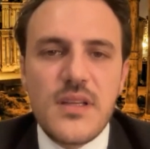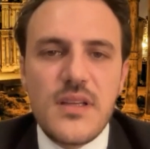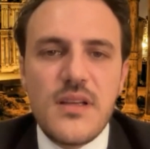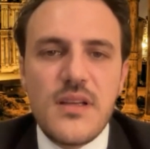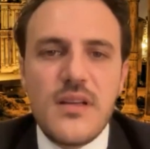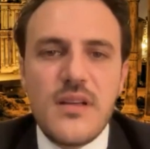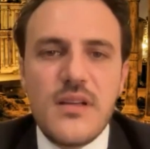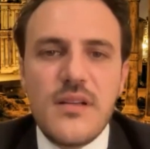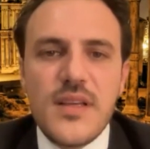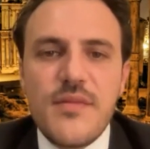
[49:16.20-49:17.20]

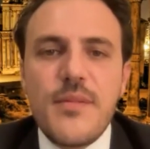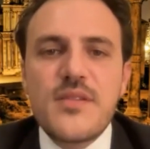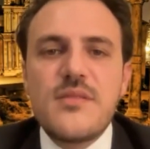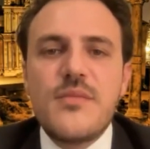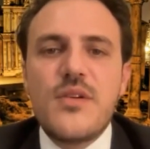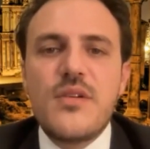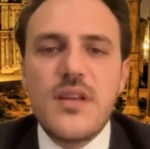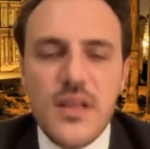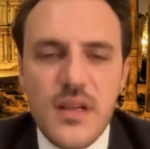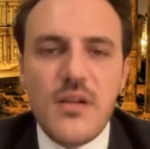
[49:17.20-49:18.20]
uh, if
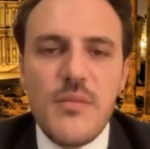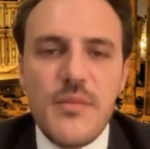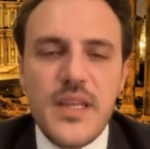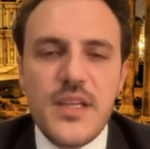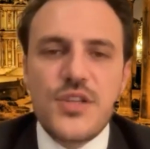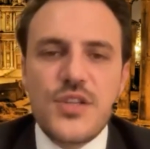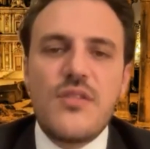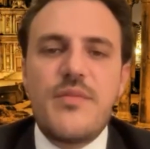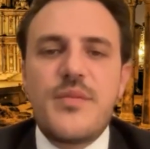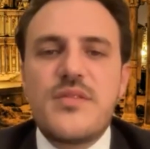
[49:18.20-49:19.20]
possible, combination
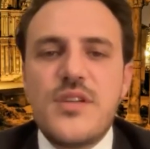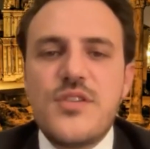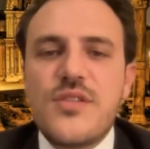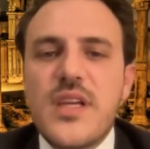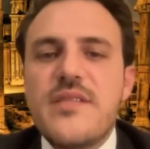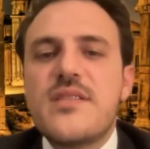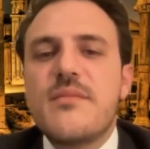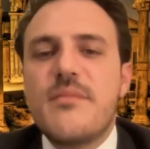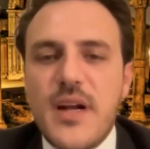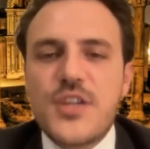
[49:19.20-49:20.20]
of procedure
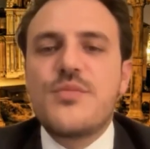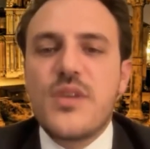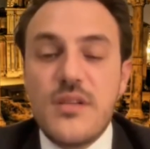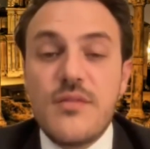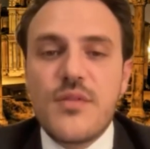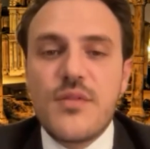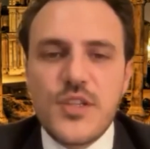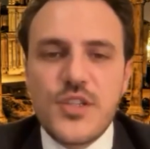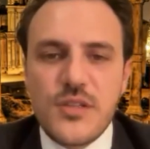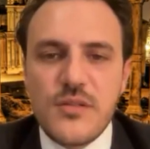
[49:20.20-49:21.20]
gives much more
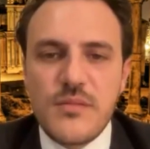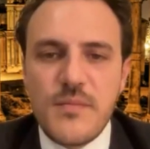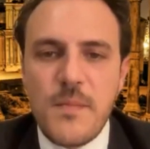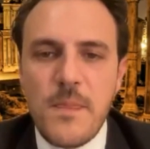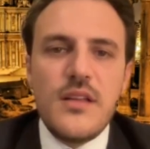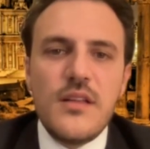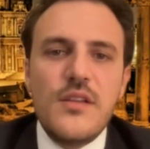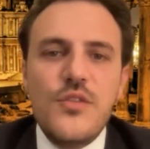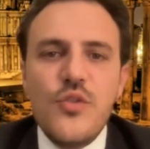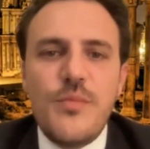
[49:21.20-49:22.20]
information
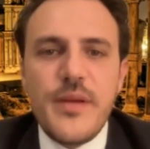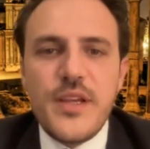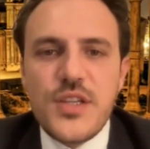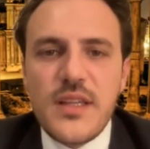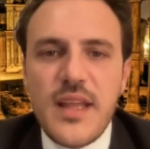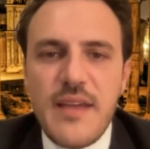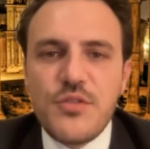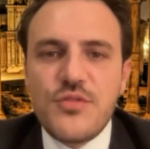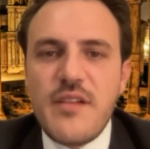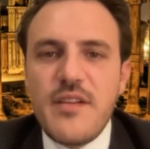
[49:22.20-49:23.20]
do patients have
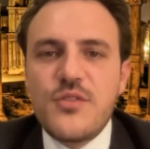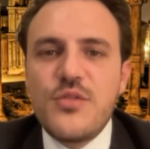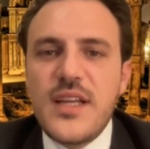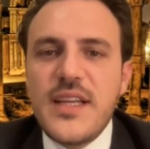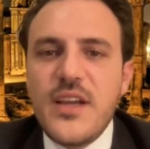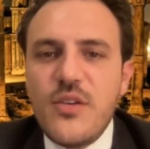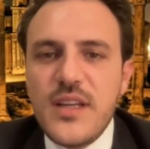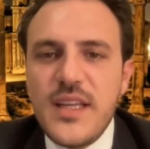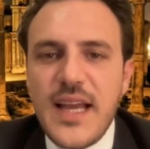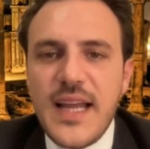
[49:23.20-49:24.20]
to travel to Italy
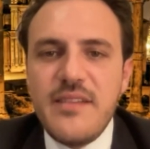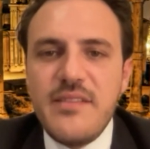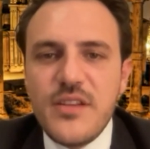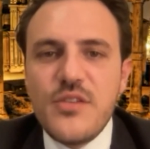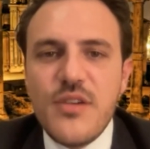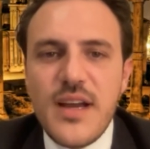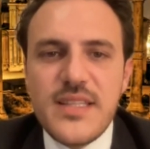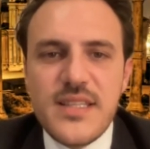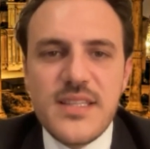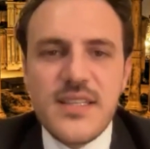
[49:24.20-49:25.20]
only? I live in the
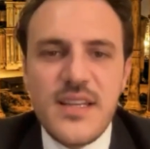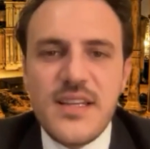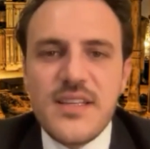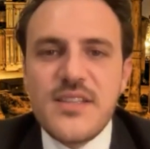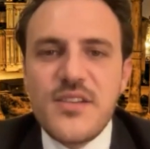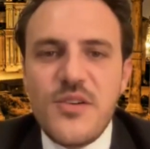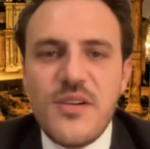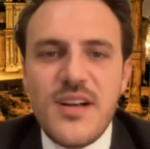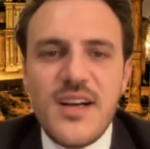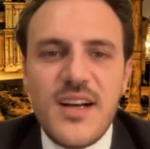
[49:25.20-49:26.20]
US.
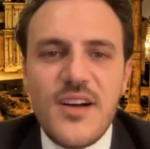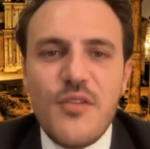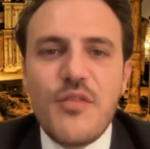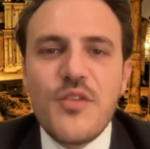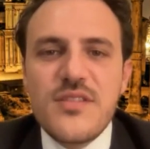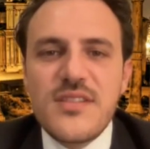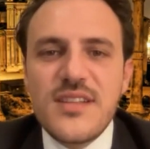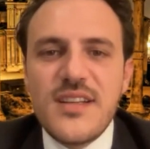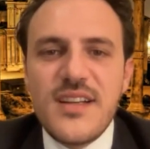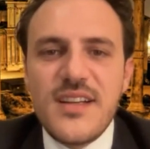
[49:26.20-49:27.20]
So, uh, of
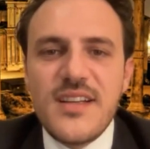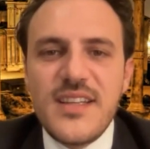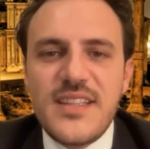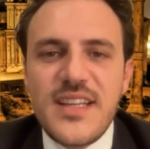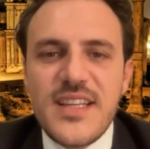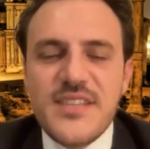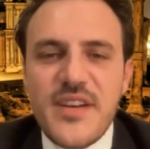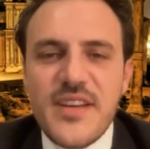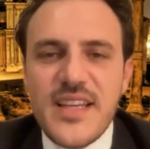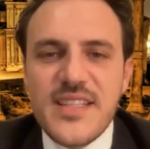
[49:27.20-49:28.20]
course, uh, Italy is a
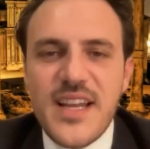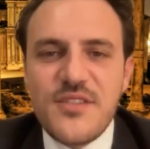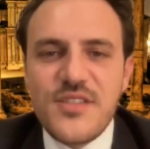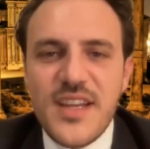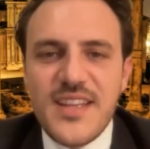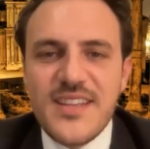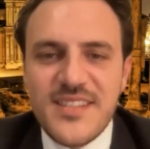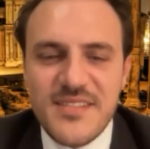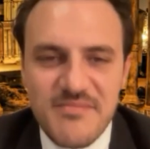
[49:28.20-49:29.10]
very nice country and